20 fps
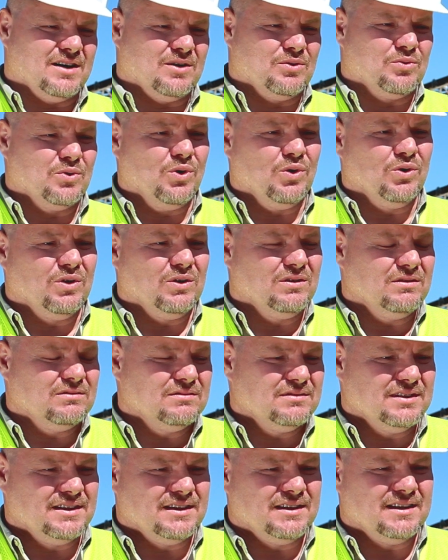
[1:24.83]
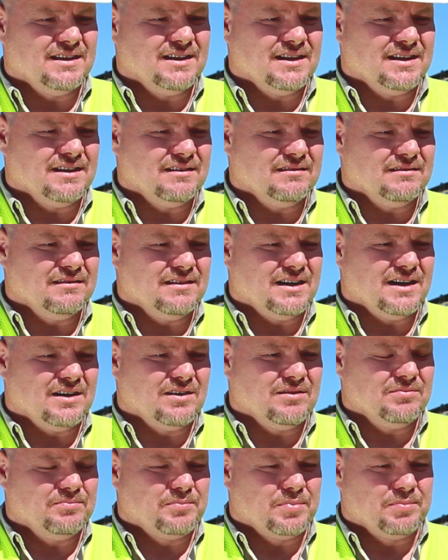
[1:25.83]
our role and, uh, and
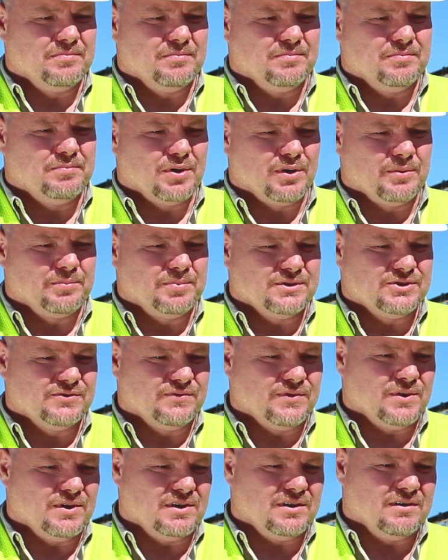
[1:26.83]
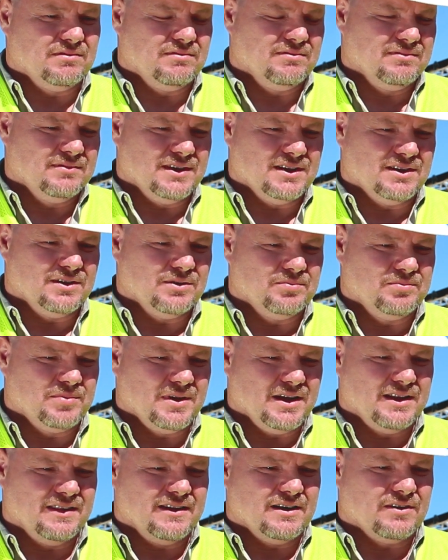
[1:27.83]
our purpose for, you know,
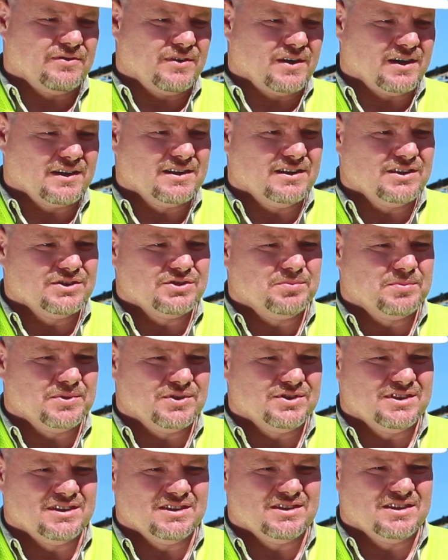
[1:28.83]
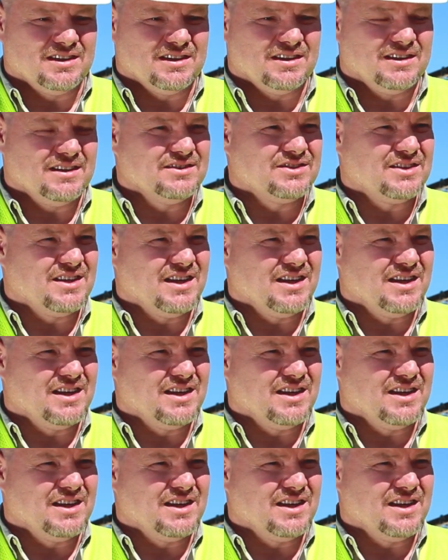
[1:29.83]
being there for our customers is to, is